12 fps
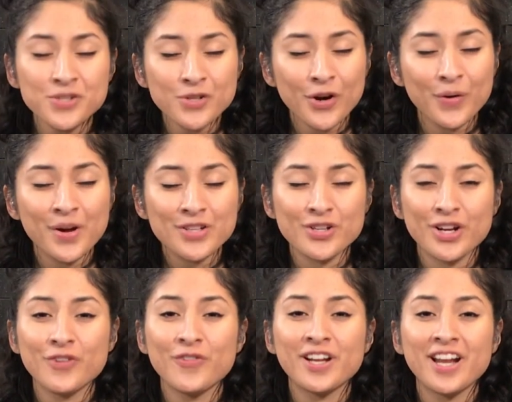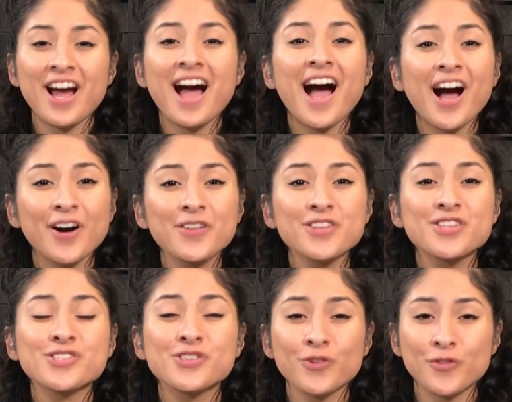you go and try to find out how
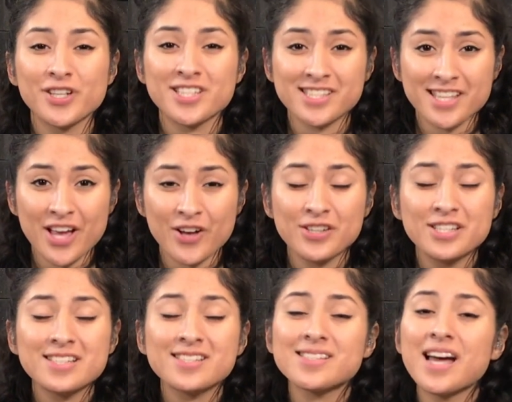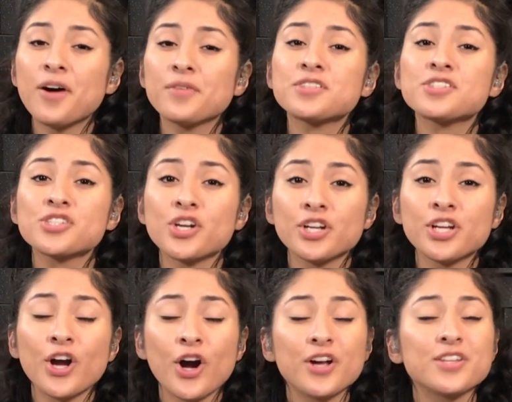this solfege scale sounds
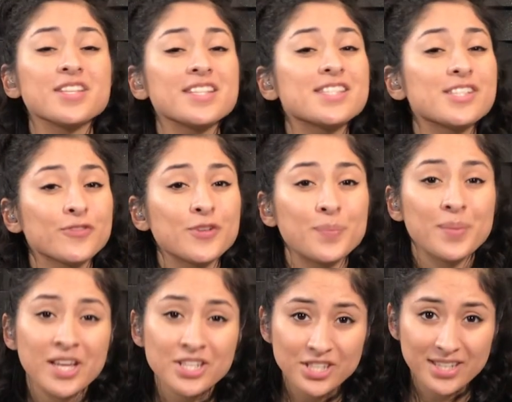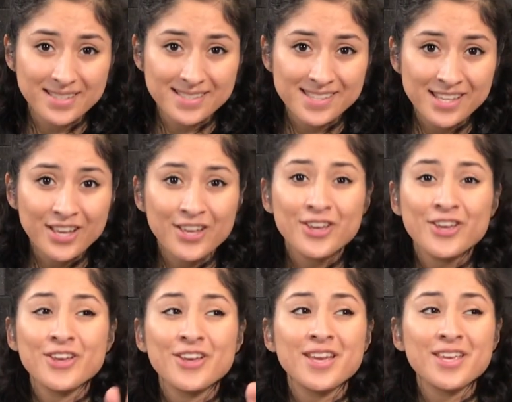starting on these different pitches,
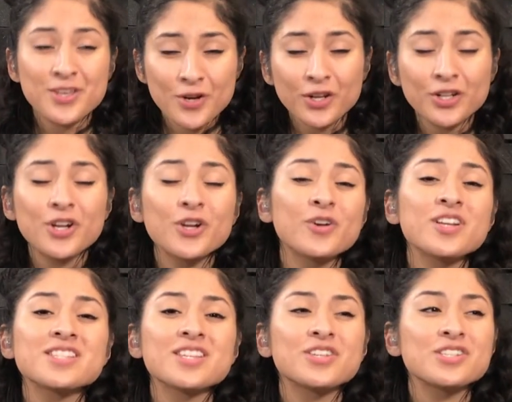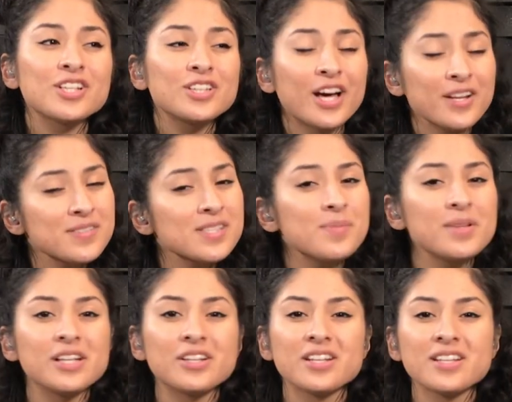you're gonna notice that there's a lot of
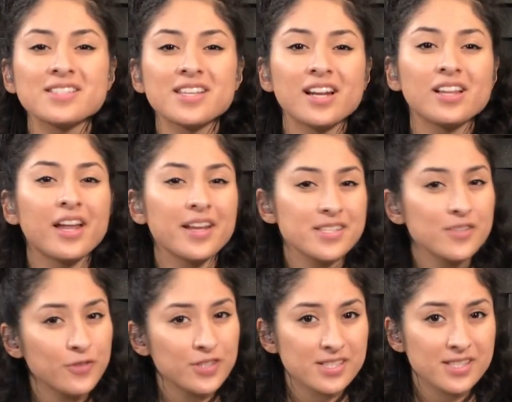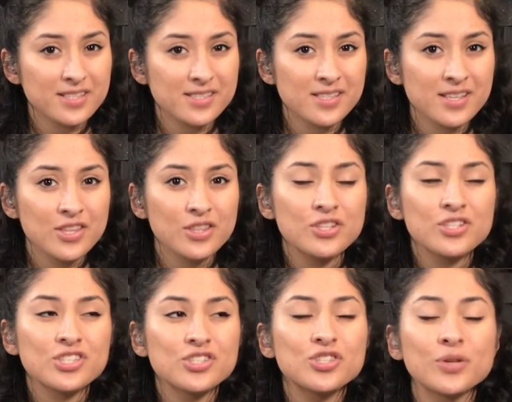similarities and a lot of differences. They
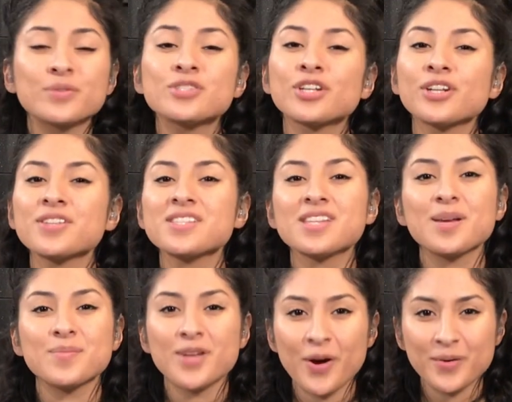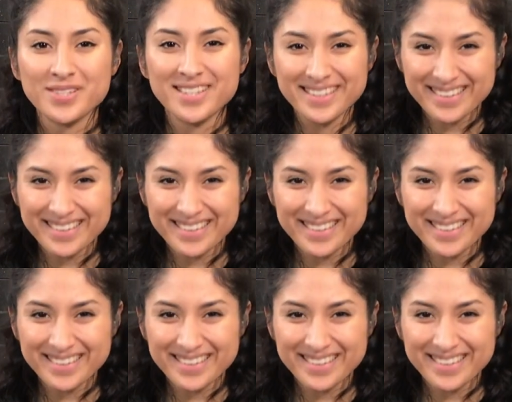just don't start on the same note.